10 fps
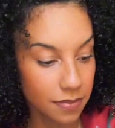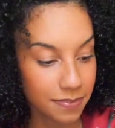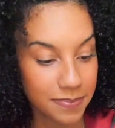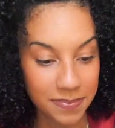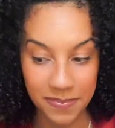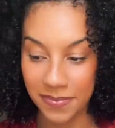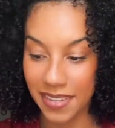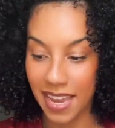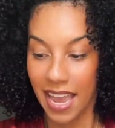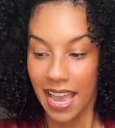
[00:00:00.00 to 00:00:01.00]

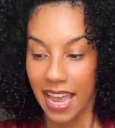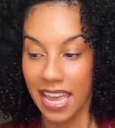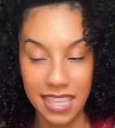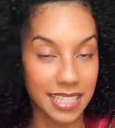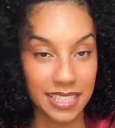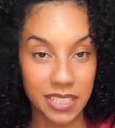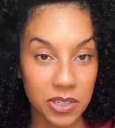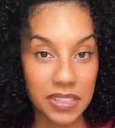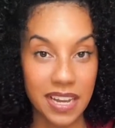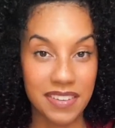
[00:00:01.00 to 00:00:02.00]
And that's
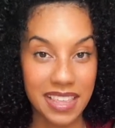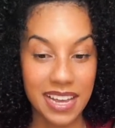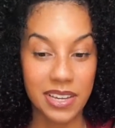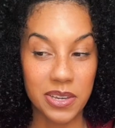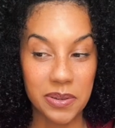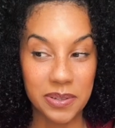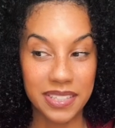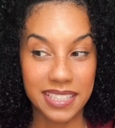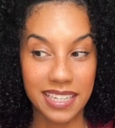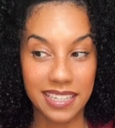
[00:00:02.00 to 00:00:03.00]
literally everything I
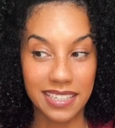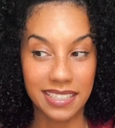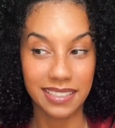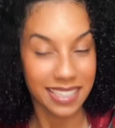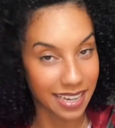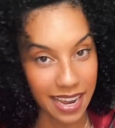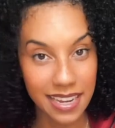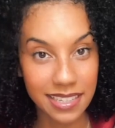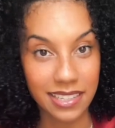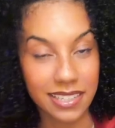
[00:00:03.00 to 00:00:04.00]
used
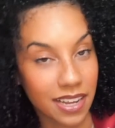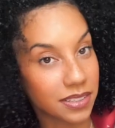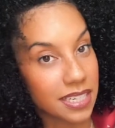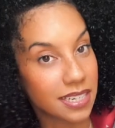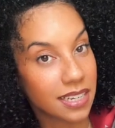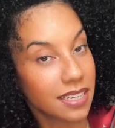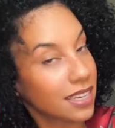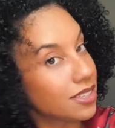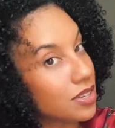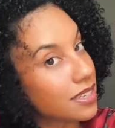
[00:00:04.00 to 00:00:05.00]
today to style Tina.
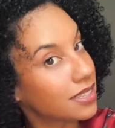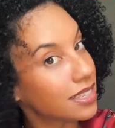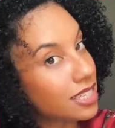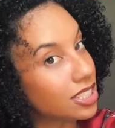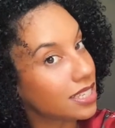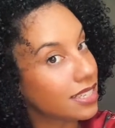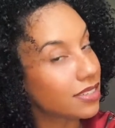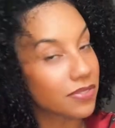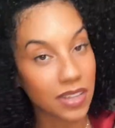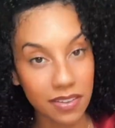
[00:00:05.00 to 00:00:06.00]
As you can see, she's
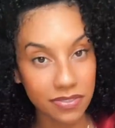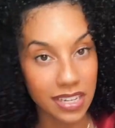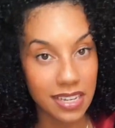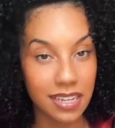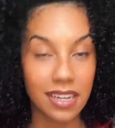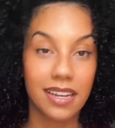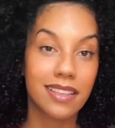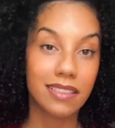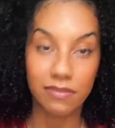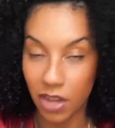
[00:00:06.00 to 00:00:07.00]
fluffy.
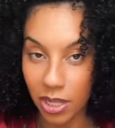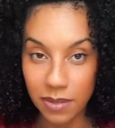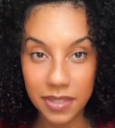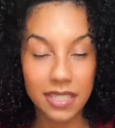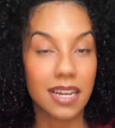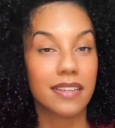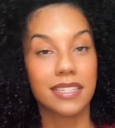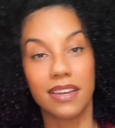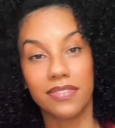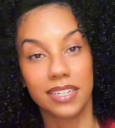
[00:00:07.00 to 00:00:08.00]
The volume is there. The
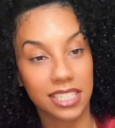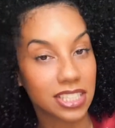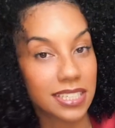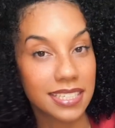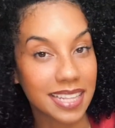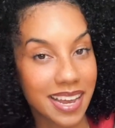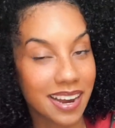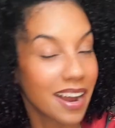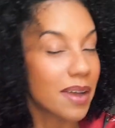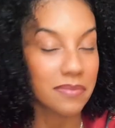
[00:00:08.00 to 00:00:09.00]
definition is
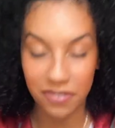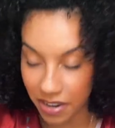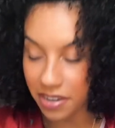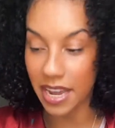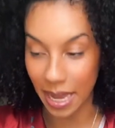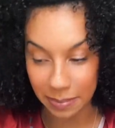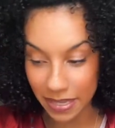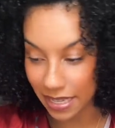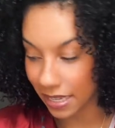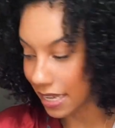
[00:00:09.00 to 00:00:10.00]
there. I'm very
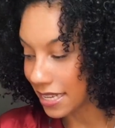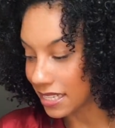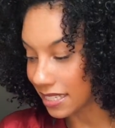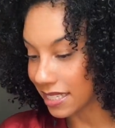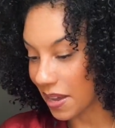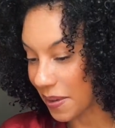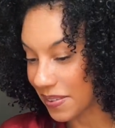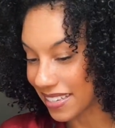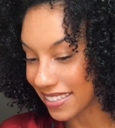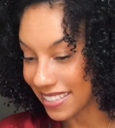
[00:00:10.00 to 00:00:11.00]
happy. So
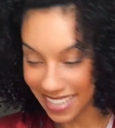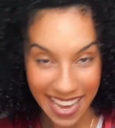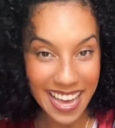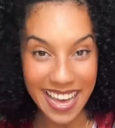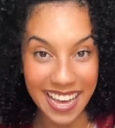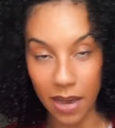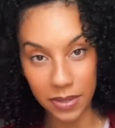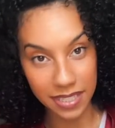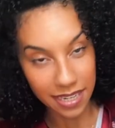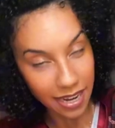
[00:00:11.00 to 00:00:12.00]
yeah, that
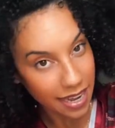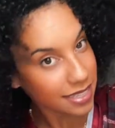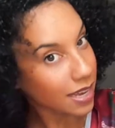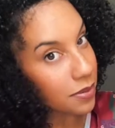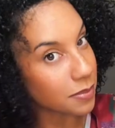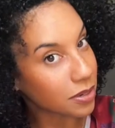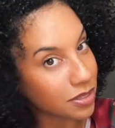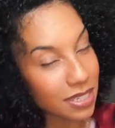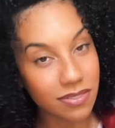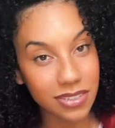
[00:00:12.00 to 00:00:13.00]
was it, guys. That was my
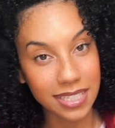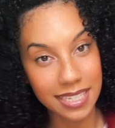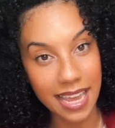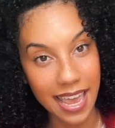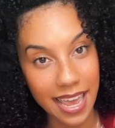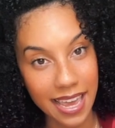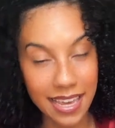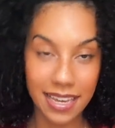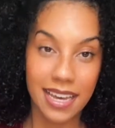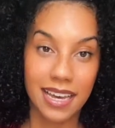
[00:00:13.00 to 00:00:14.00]
routine for
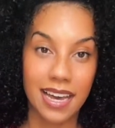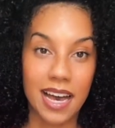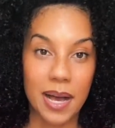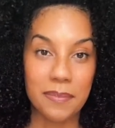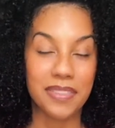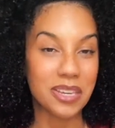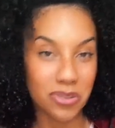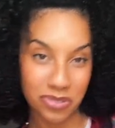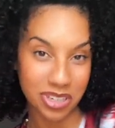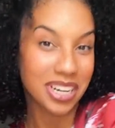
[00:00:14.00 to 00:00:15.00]
today. Thank you
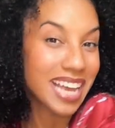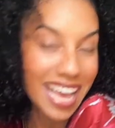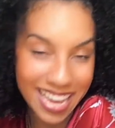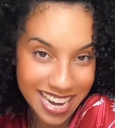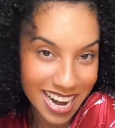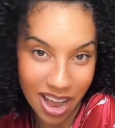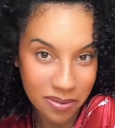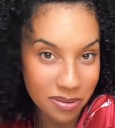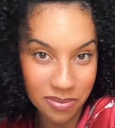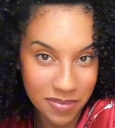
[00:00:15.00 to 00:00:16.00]
for hanging out
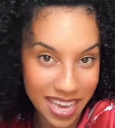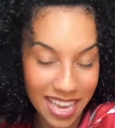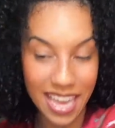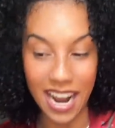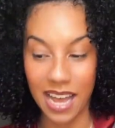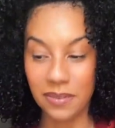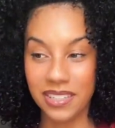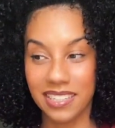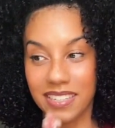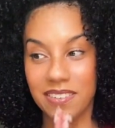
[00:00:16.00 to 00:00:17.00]
with me, and I will
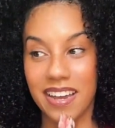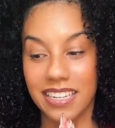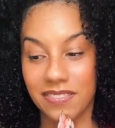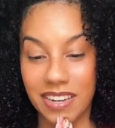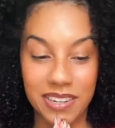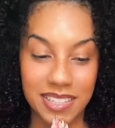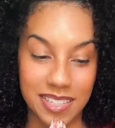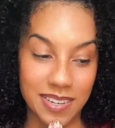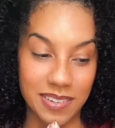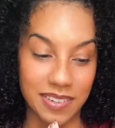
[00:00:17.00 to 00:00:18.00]
see you guys very
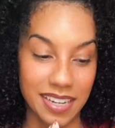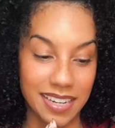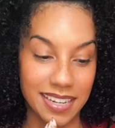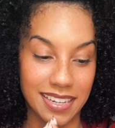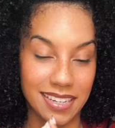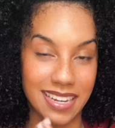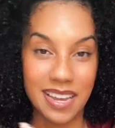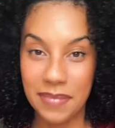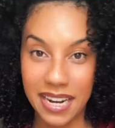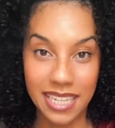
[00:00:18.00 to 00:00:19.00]
soon
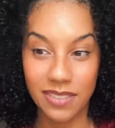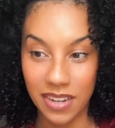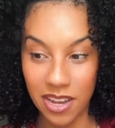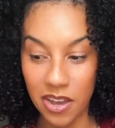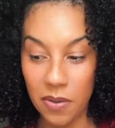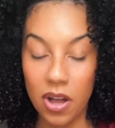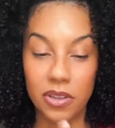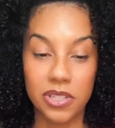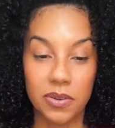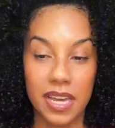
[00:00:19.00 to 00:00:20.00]
in my next video.
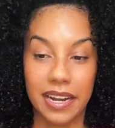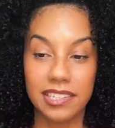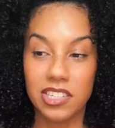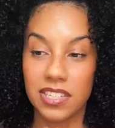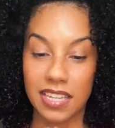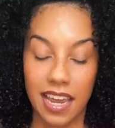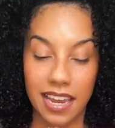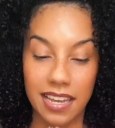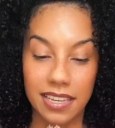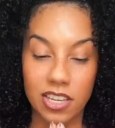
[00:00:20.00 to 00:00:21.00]
Also, can I just
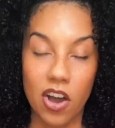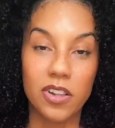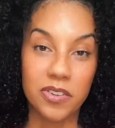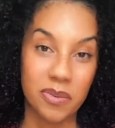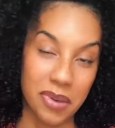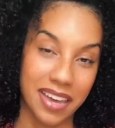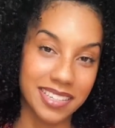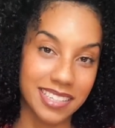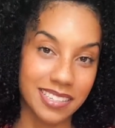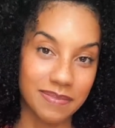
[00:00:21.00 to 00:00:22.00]
say, y'all are the
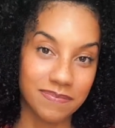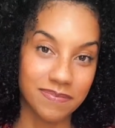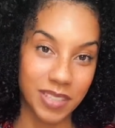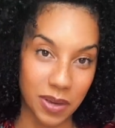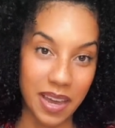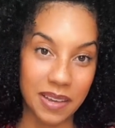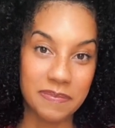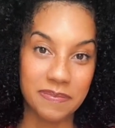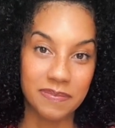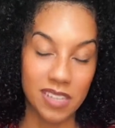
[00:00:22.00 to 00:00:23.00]
best,
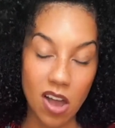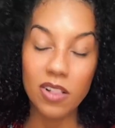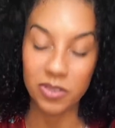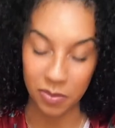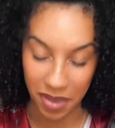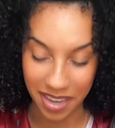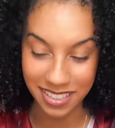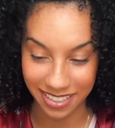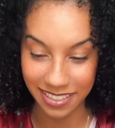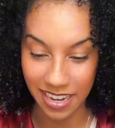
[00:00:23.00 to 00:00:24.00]
okay? Y'all are the
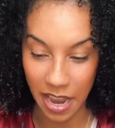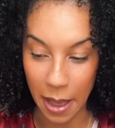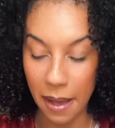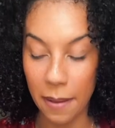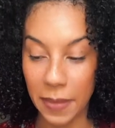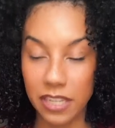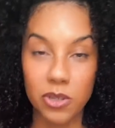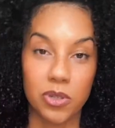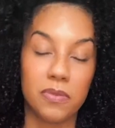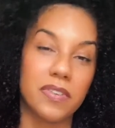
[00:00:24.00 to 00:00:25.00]
best. My
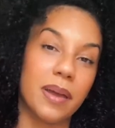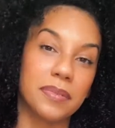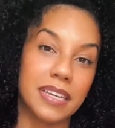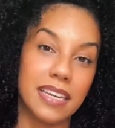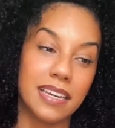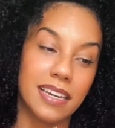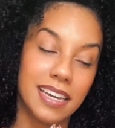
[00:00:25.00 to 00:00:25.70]
YouTube family